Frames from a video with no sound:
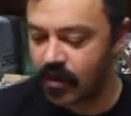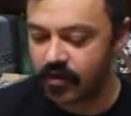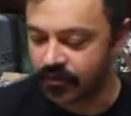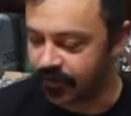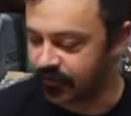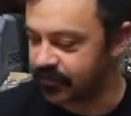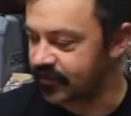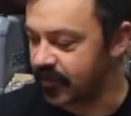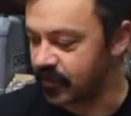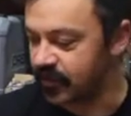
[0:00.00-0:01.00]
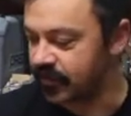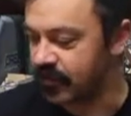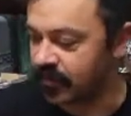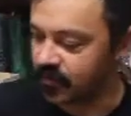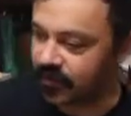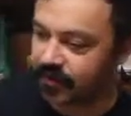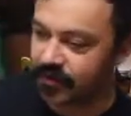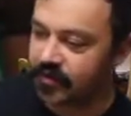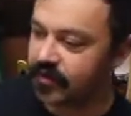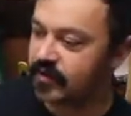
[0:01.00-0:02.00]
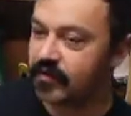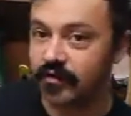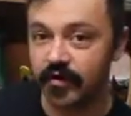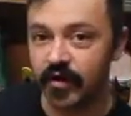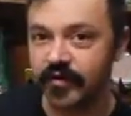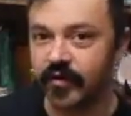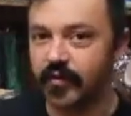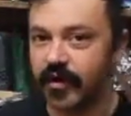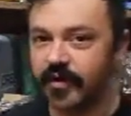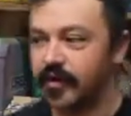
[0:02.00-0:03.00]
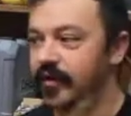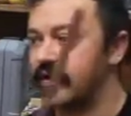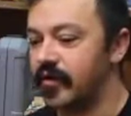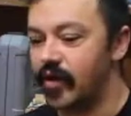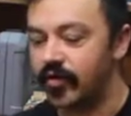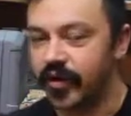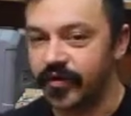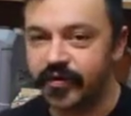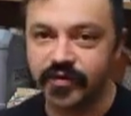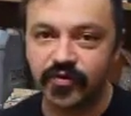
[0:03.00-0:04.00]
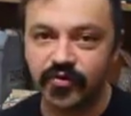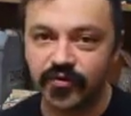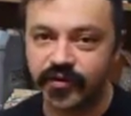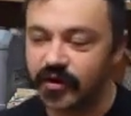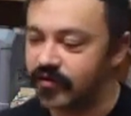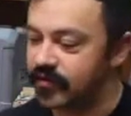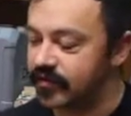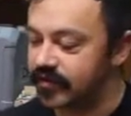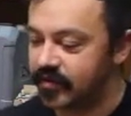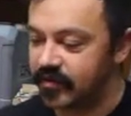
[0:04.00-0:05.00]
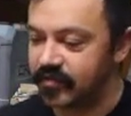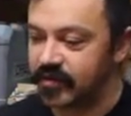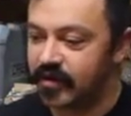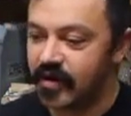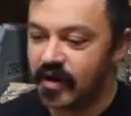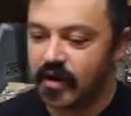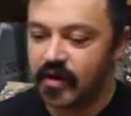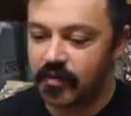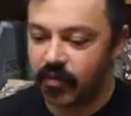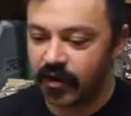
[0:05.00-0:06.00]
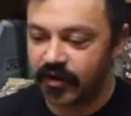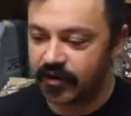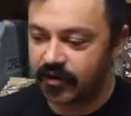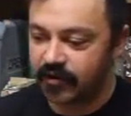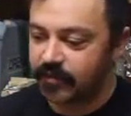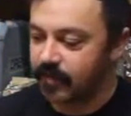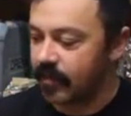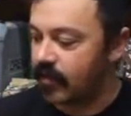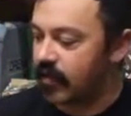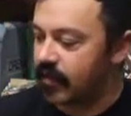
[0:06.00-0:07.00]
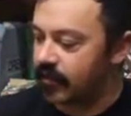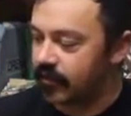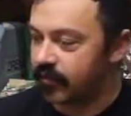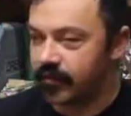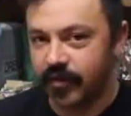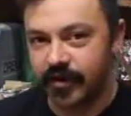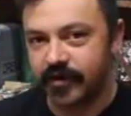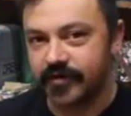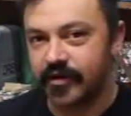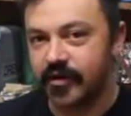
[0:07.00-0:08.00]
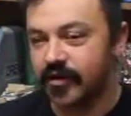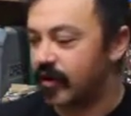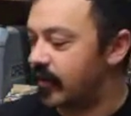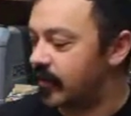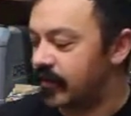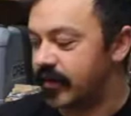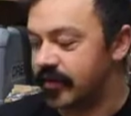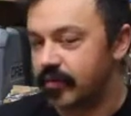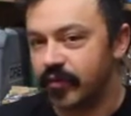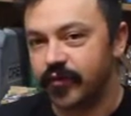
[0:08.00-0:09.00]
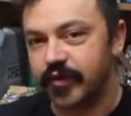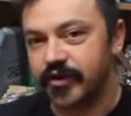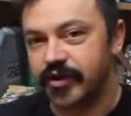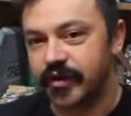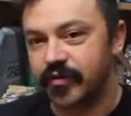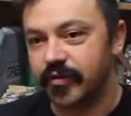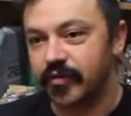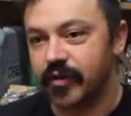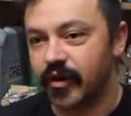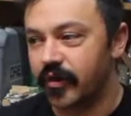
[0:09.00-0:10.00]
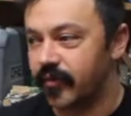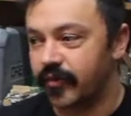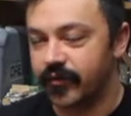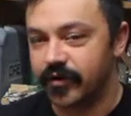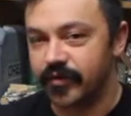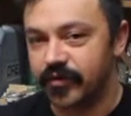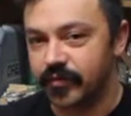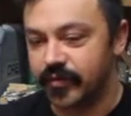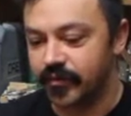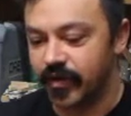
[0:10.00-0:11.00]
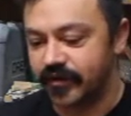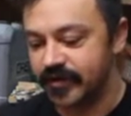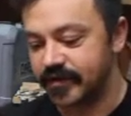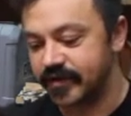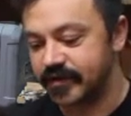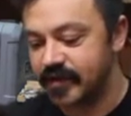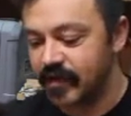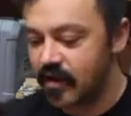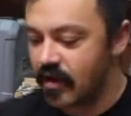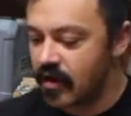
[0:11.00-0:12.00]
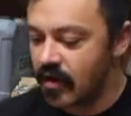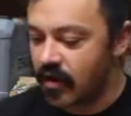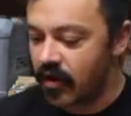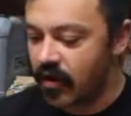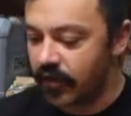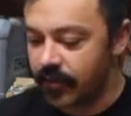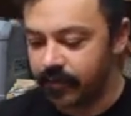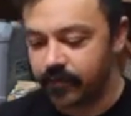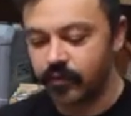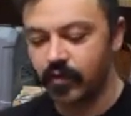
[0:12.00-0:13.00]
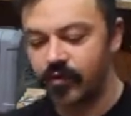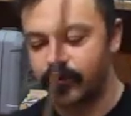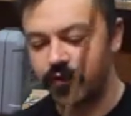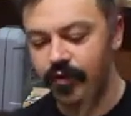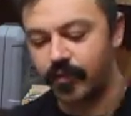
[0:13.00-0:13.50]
So the first step is going to be cutting the binding. I'll cut this in two stages. It's going to be binding, and then when the binding's done, I'm going to cut the purfling channel. They're very similar processes. For the